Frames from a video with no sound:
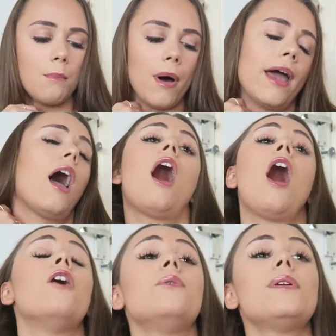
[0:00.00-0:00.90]
My
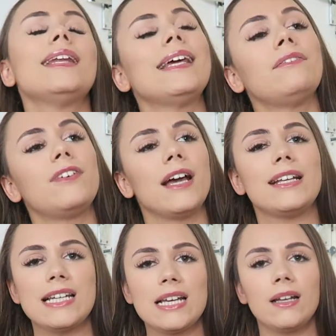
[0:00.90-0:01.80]
only thing
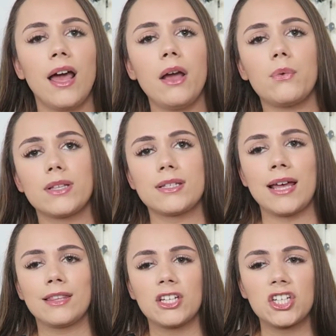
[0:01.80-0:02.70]
I didn't like was
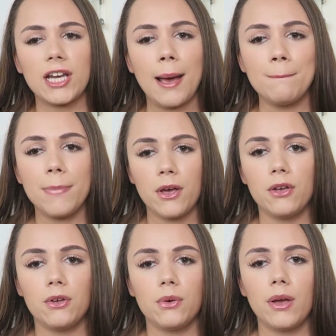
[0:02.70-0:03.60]
the
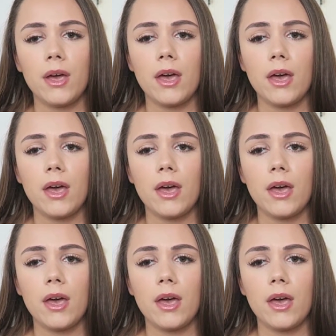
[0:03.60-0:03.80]
shampoo